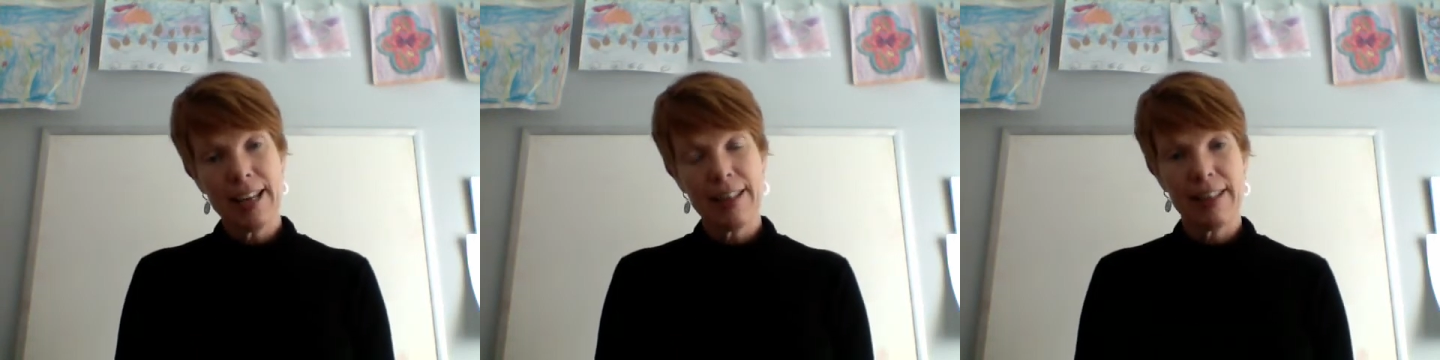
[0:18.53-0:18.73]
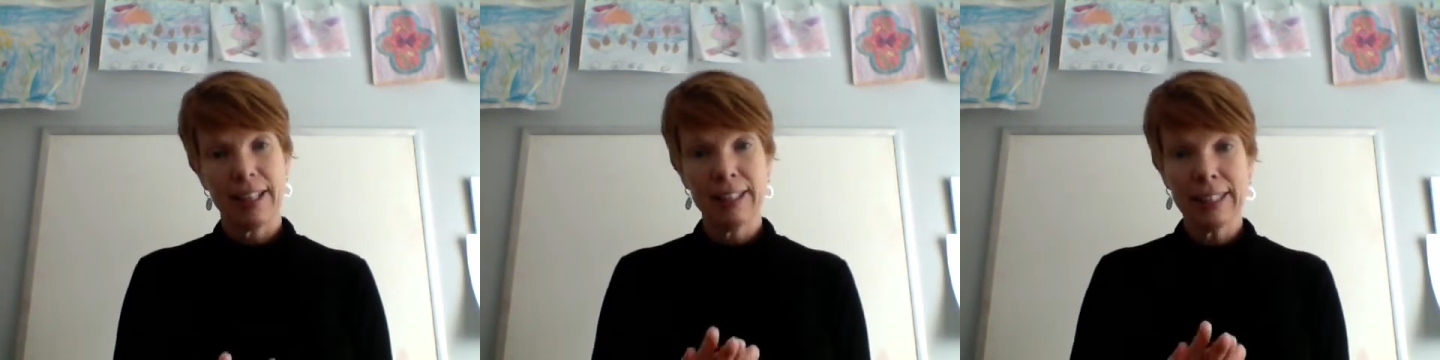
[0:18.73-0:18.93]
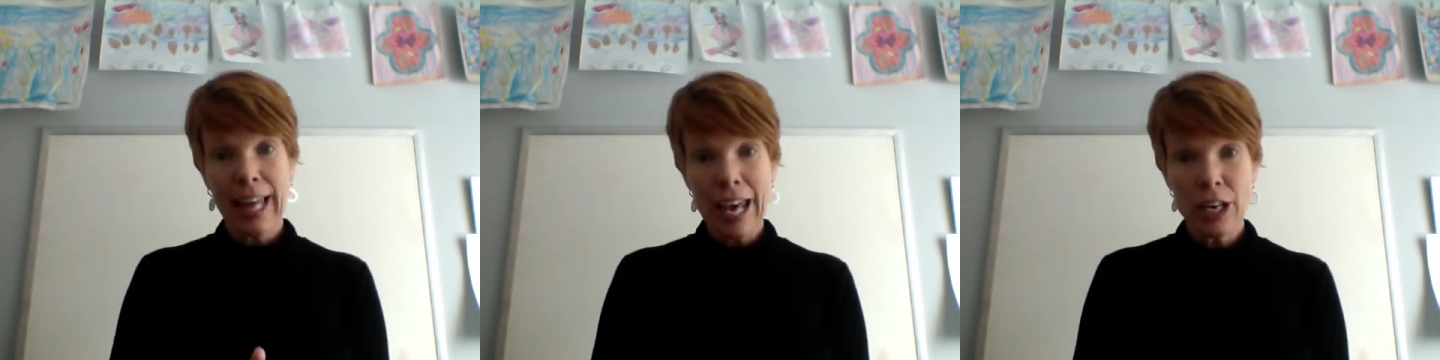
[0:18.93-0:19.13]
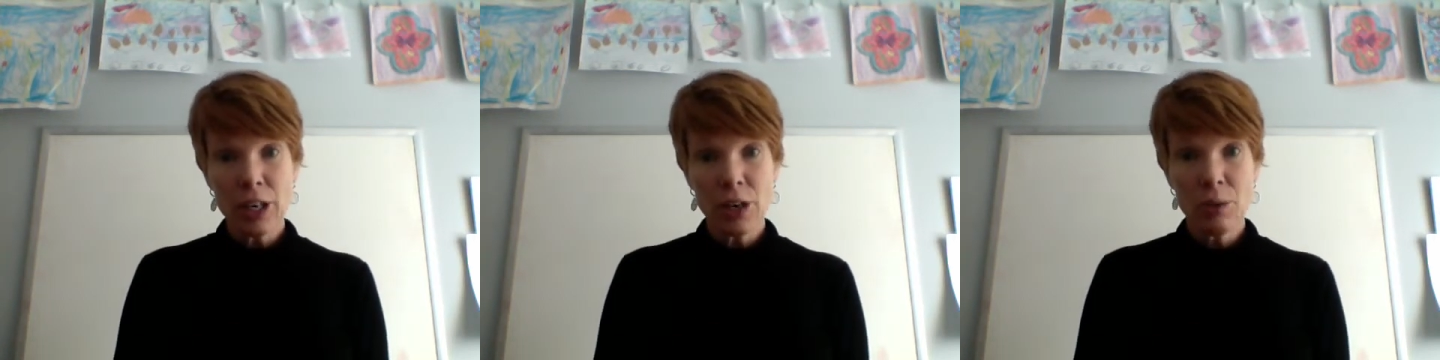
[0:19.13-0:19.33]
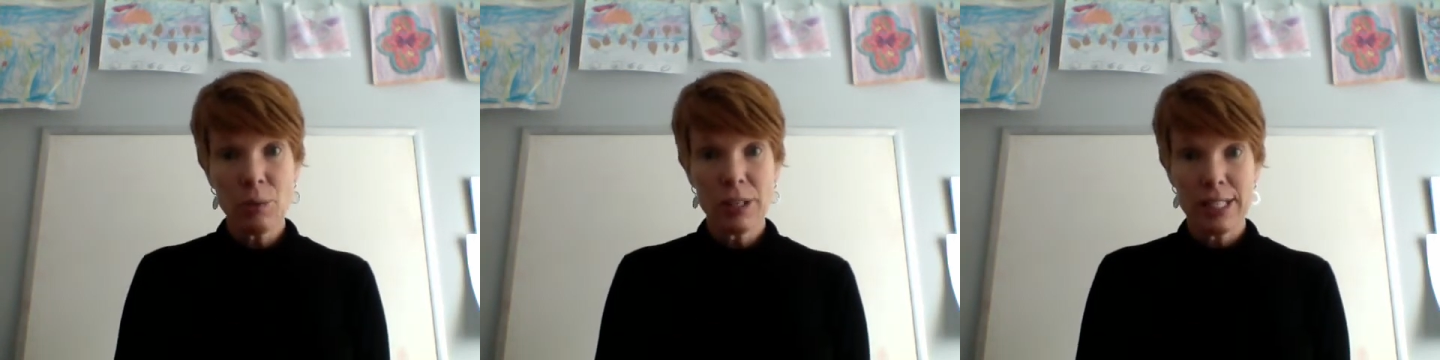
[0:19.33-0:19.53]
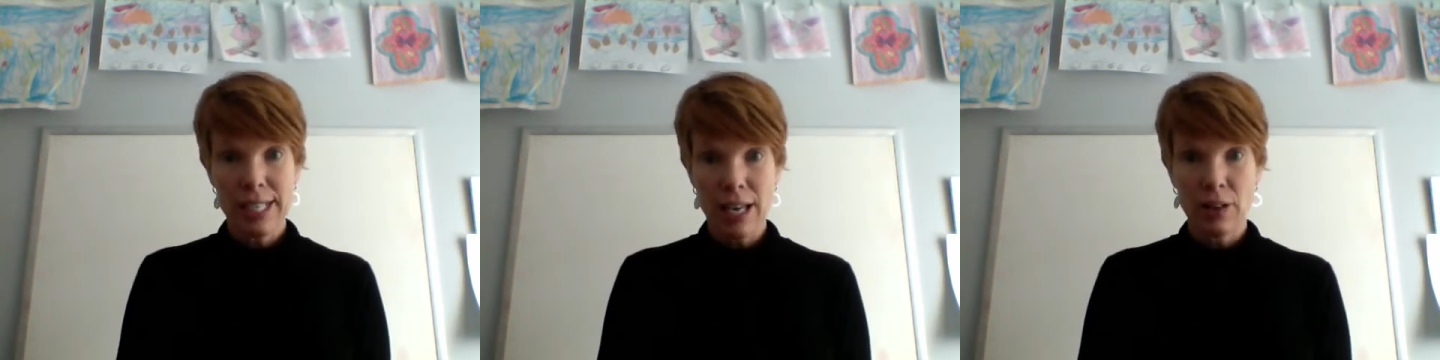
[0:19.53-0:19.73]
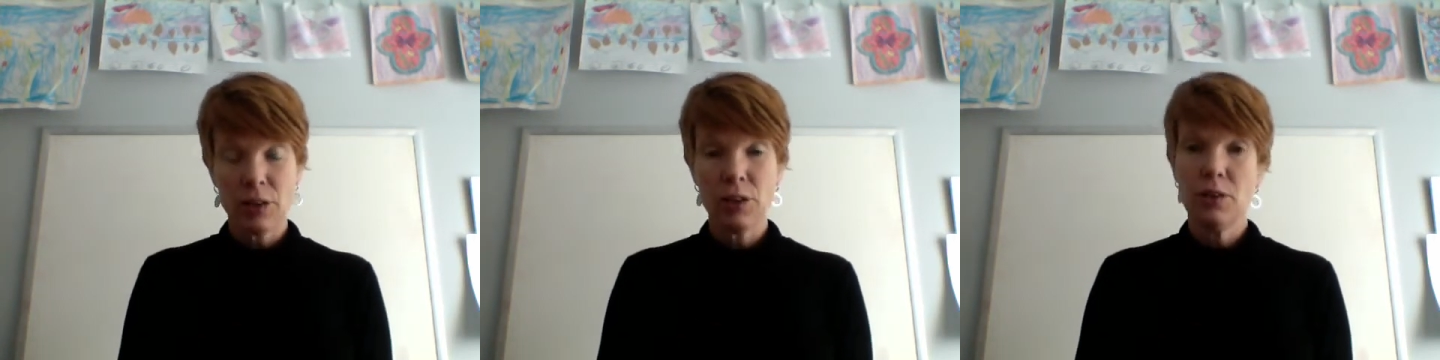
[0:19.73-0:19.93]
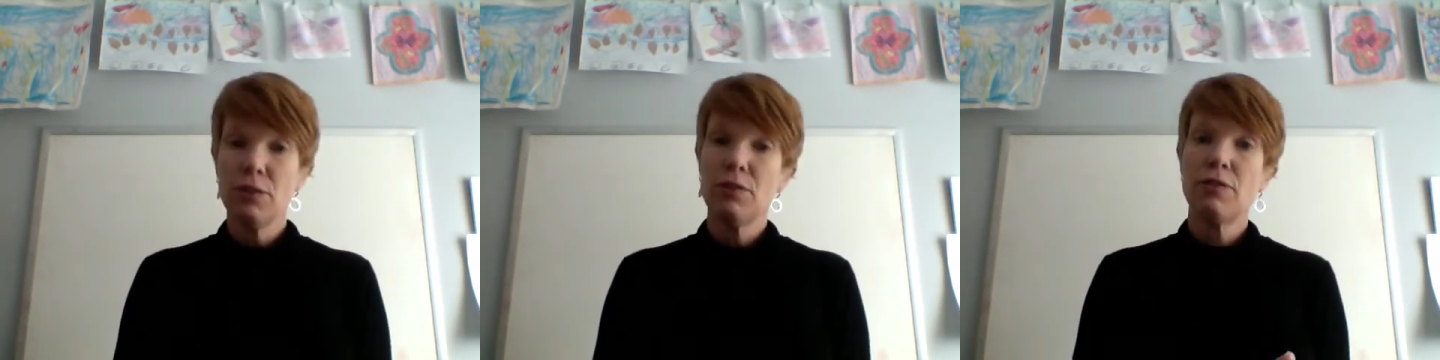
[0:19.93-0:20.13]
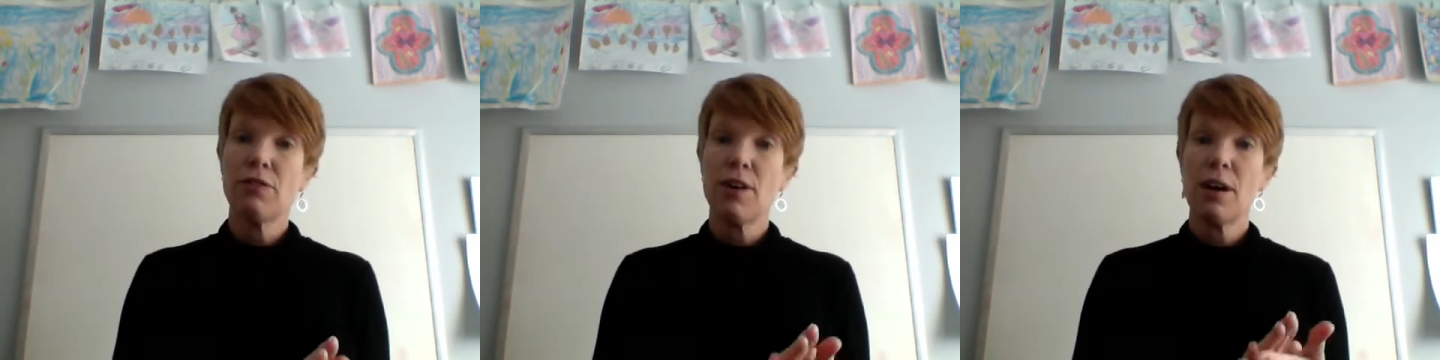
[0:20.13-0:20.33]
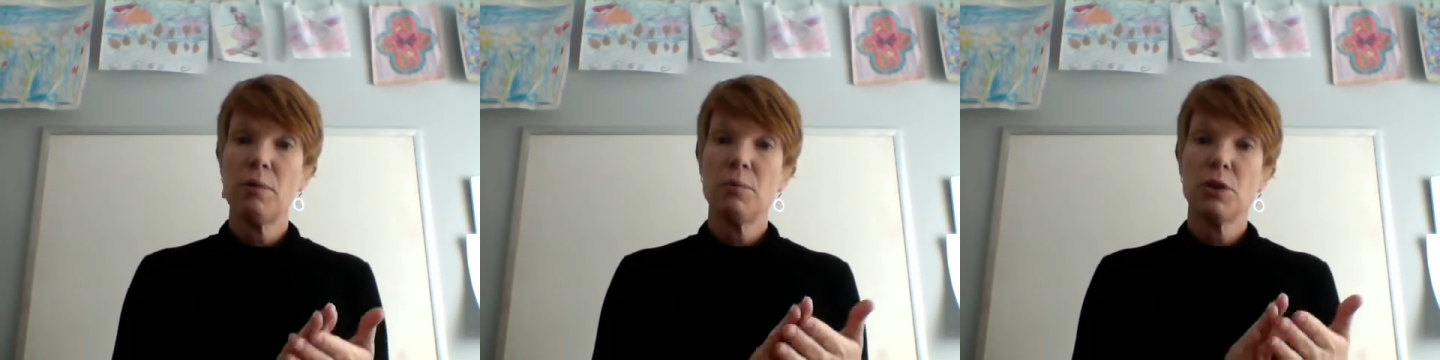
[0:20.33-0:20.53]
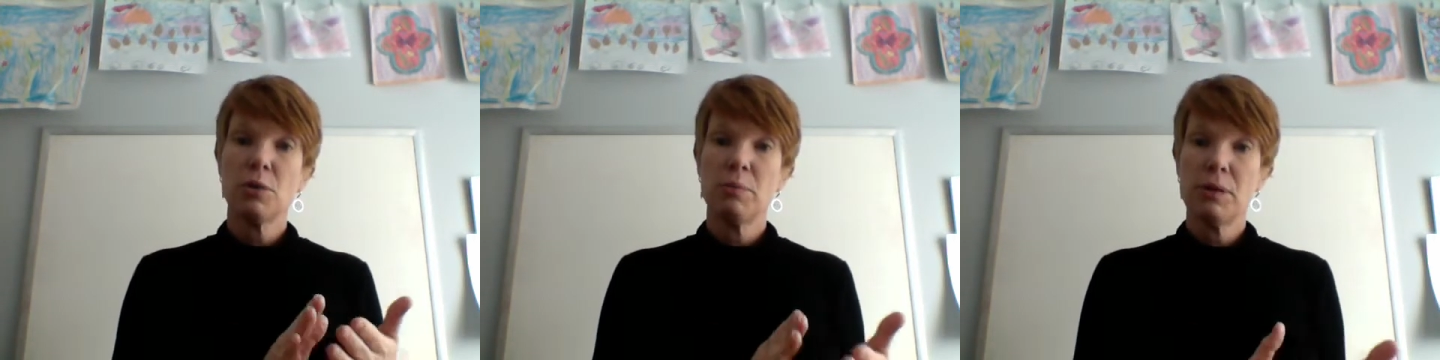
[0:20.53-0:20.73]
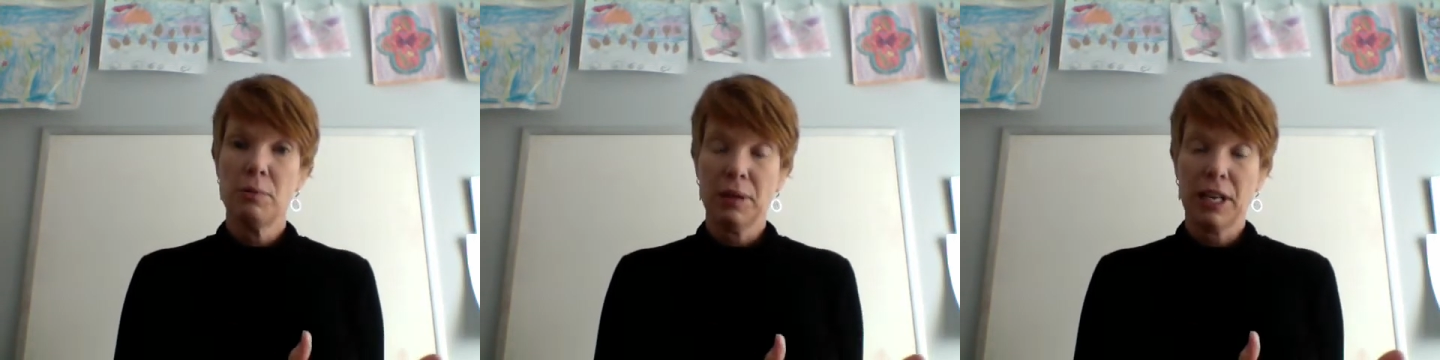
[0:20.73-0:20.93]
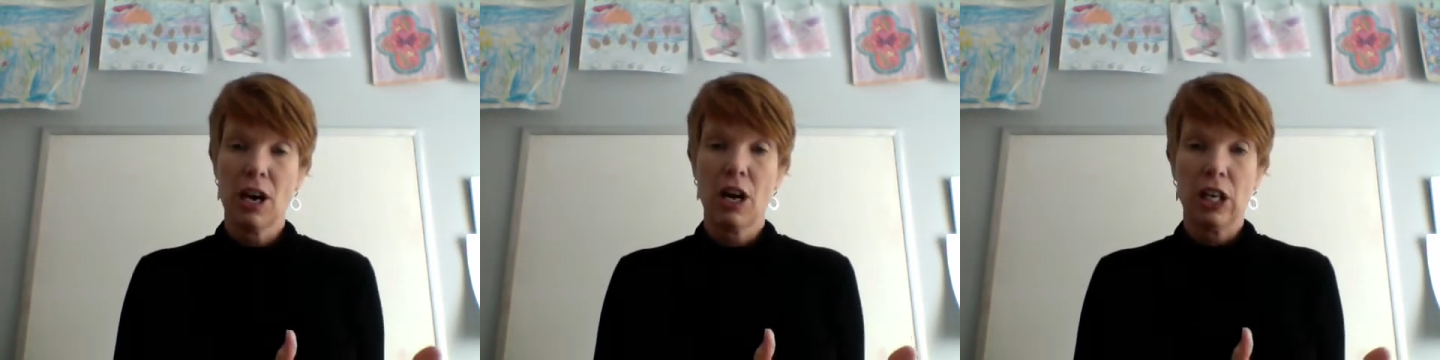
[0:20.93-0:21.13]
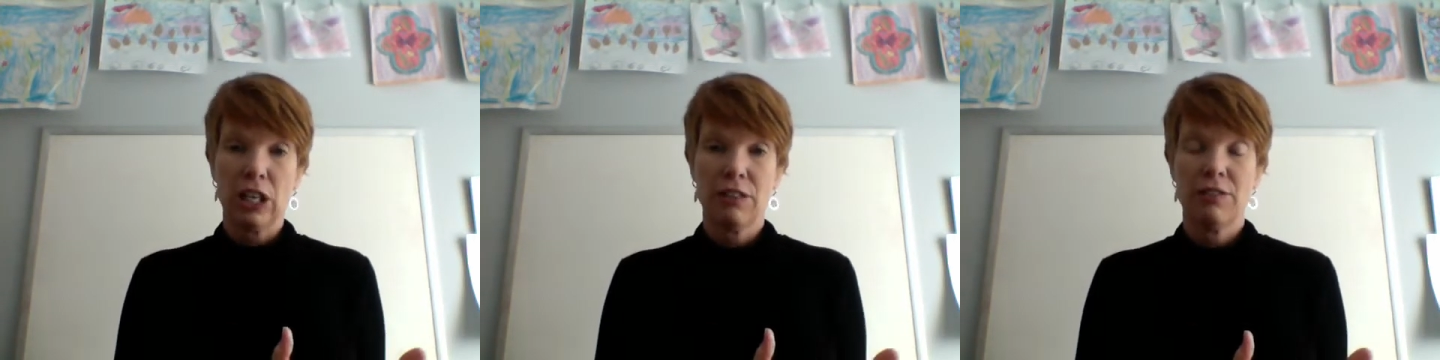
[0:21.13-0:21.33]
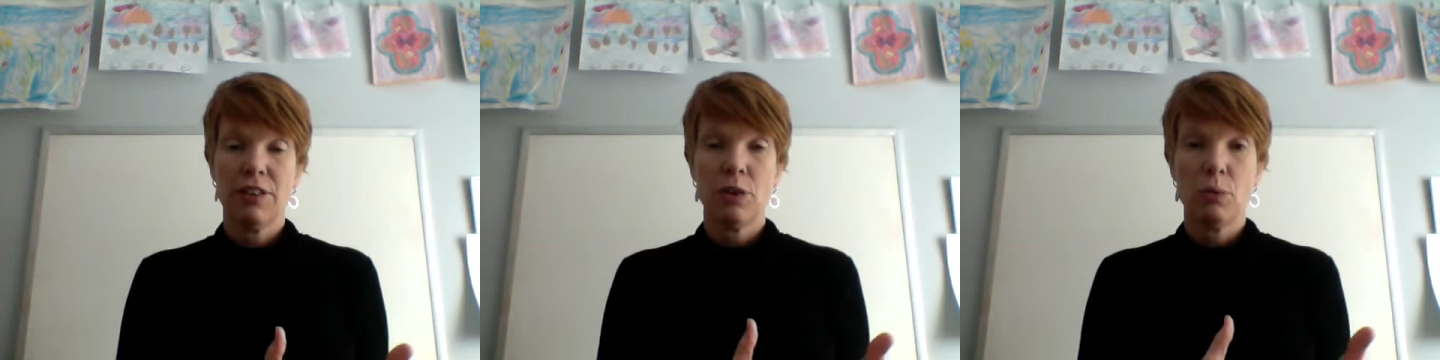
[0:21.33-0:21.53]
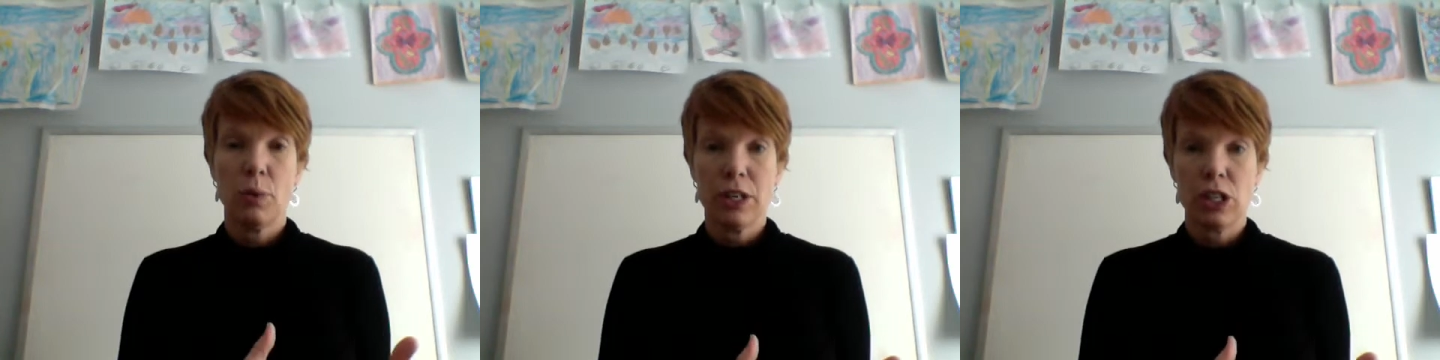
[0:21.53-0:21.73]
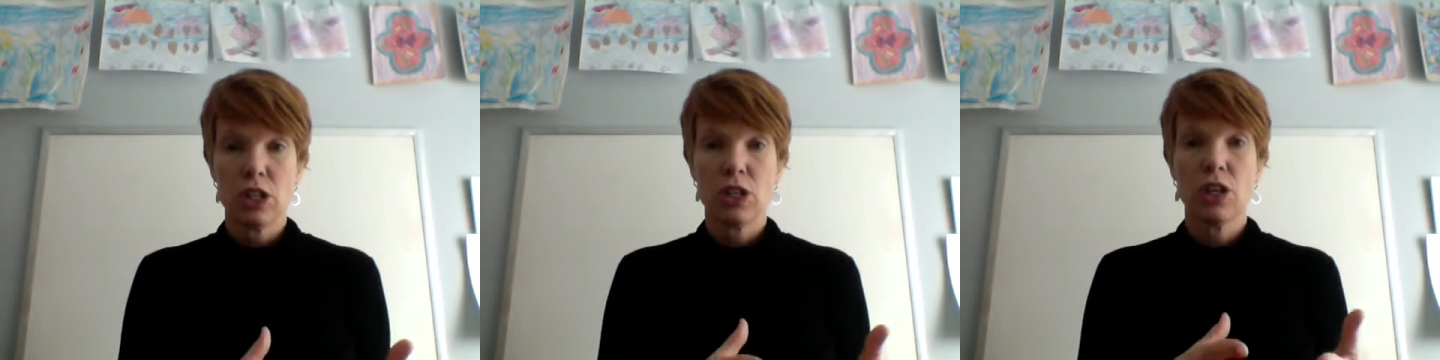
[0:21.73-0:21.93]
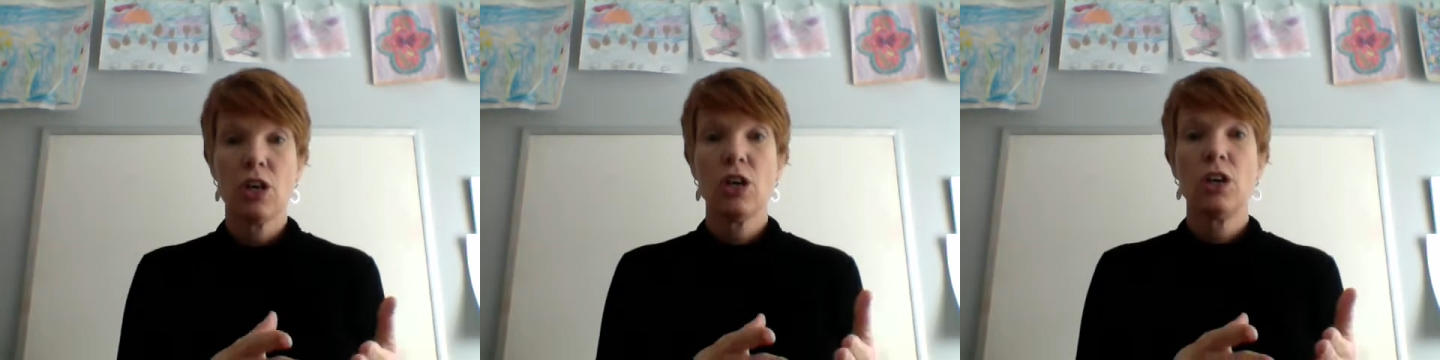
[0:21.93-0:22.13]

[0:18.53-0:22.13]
The letter would tell you from your bibliography which